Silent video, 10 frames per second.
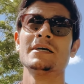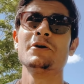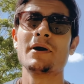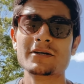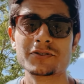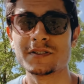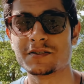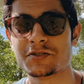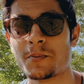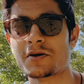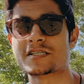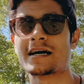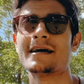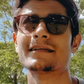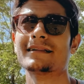you're actually the smartest
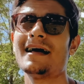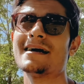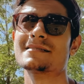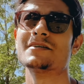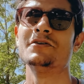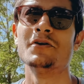guy in the class.